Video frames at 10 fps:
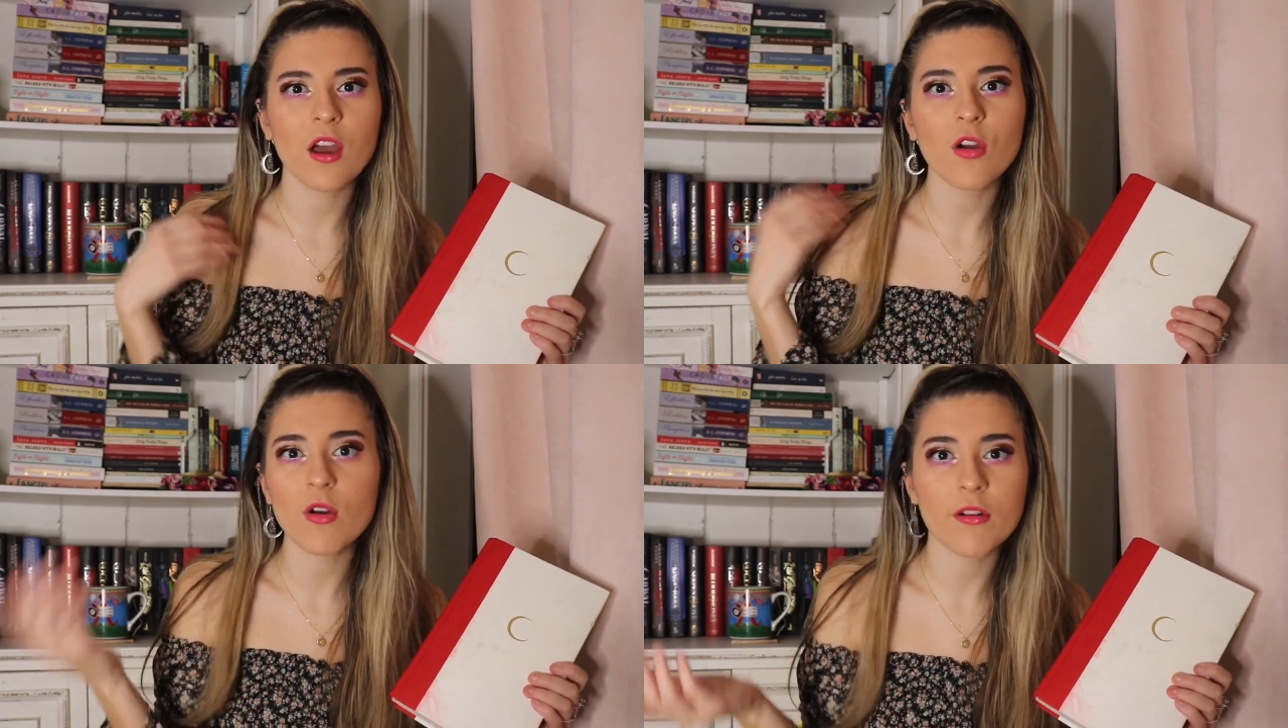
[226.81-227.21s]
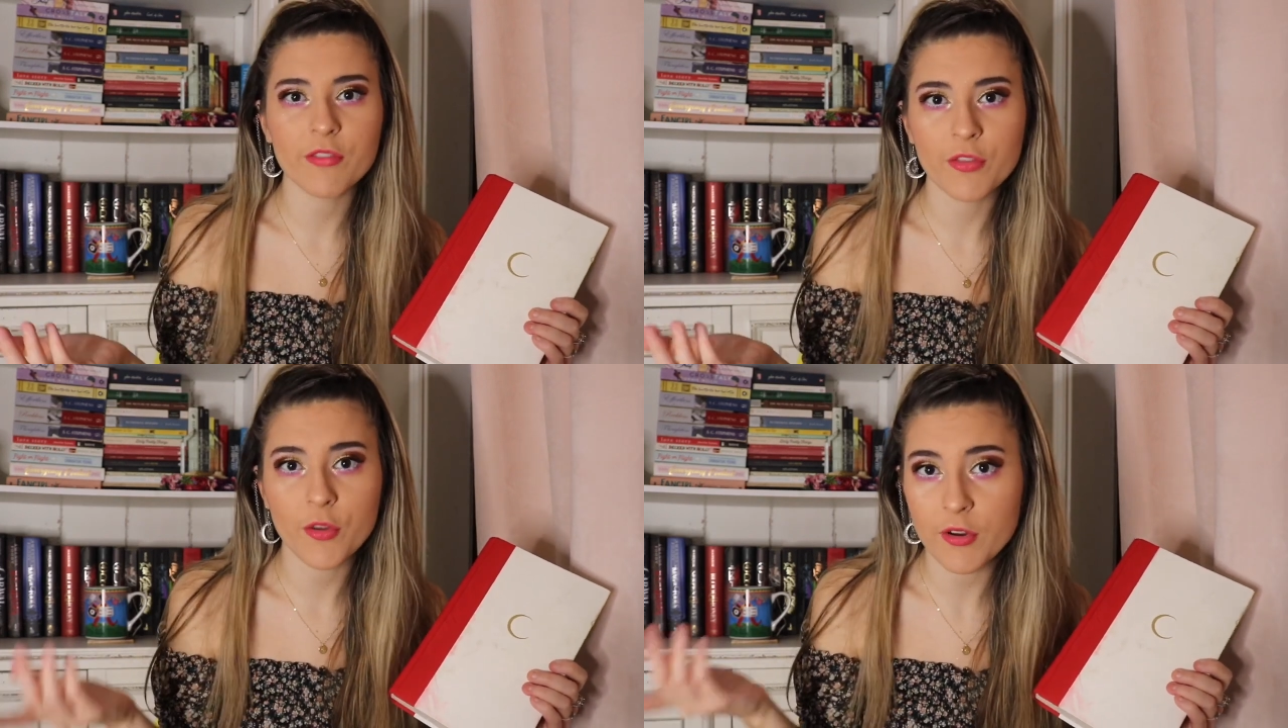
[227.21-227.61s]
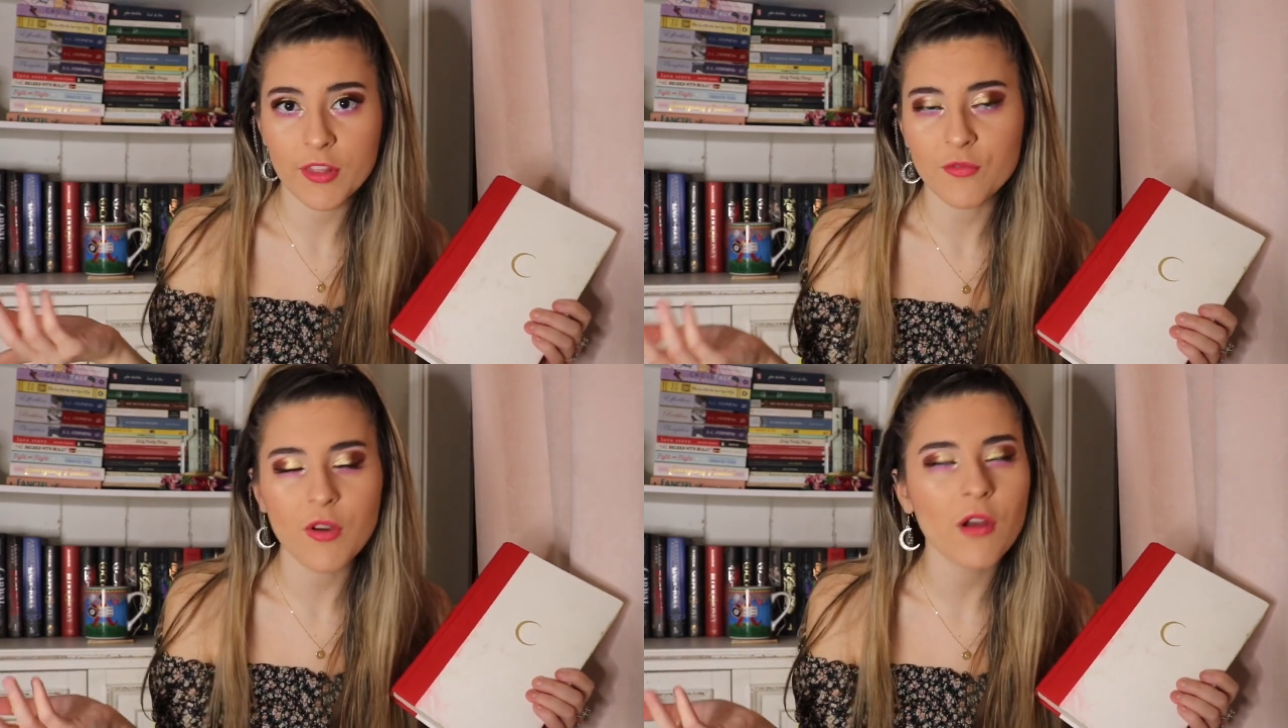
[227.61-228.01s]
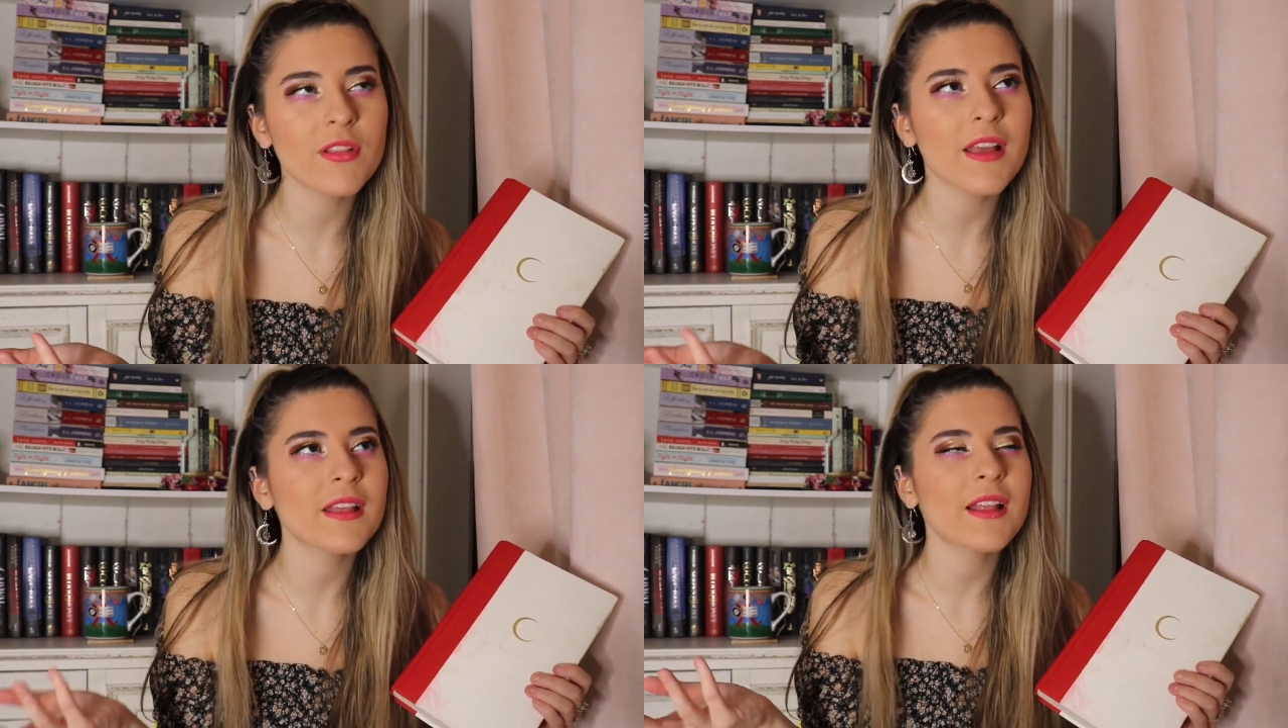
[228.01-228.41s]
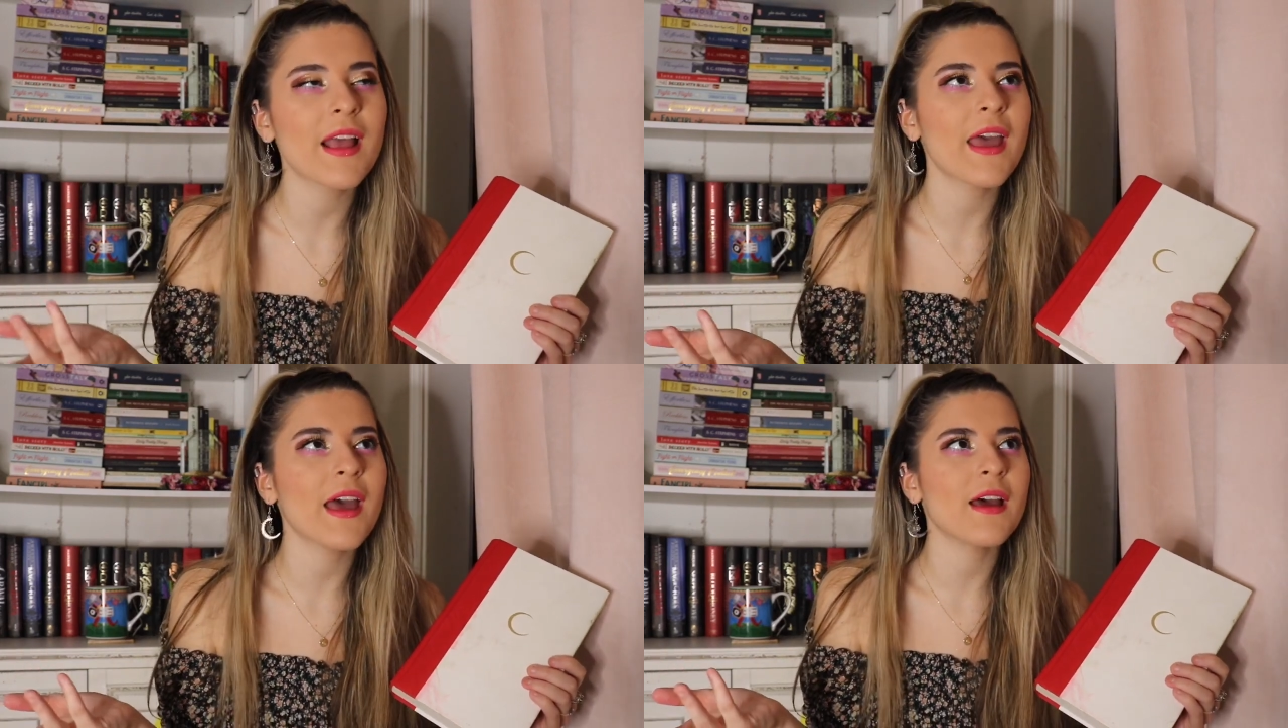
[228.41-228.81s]
A Court of Thorns and Roses
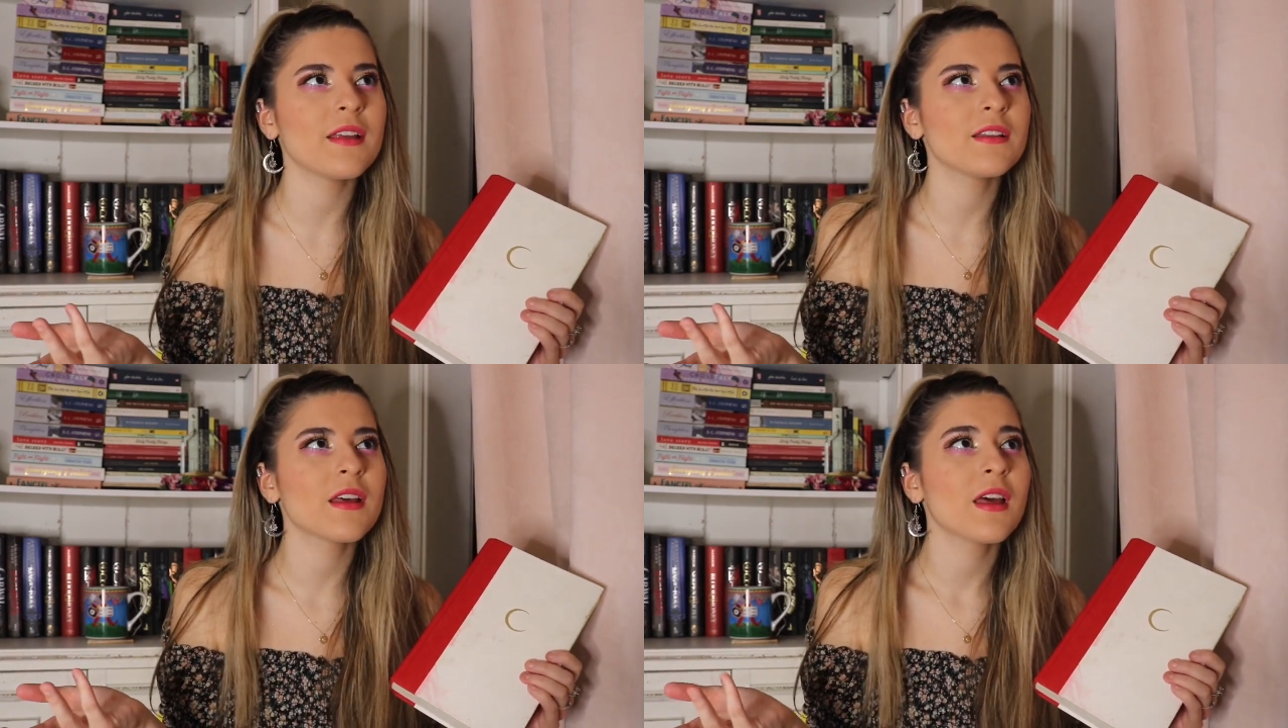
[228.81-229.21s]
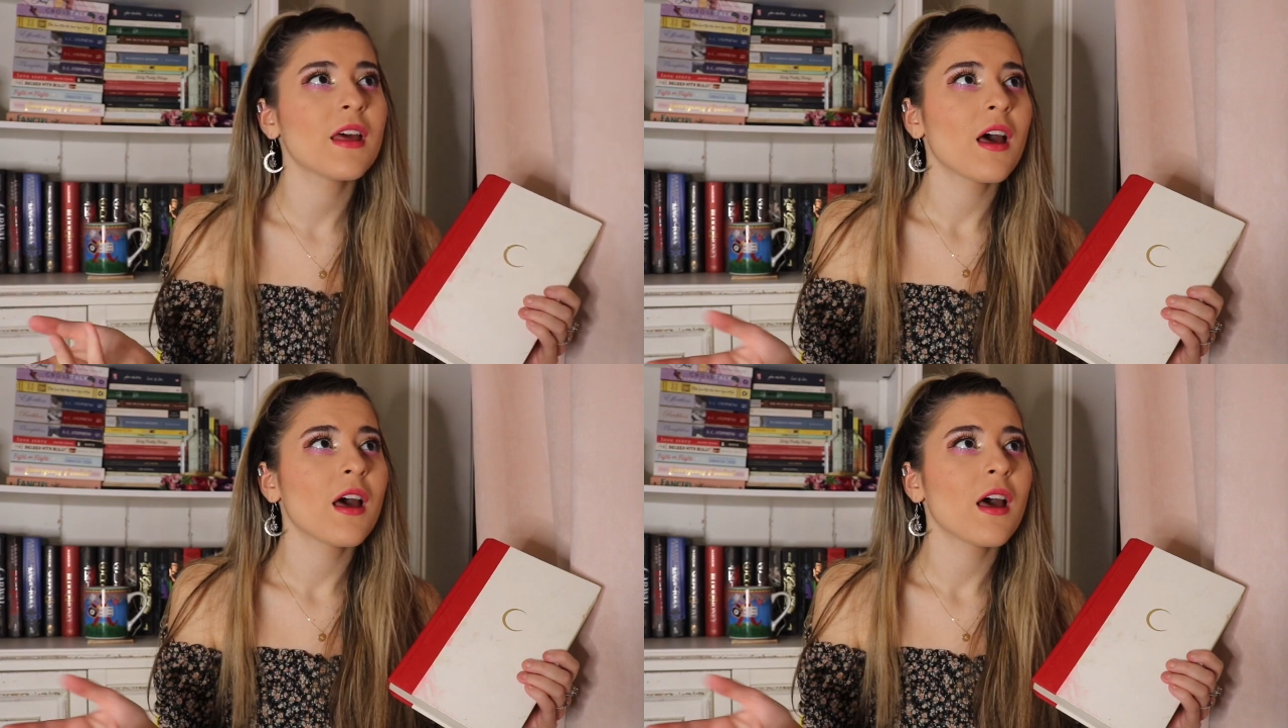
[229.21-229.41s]
and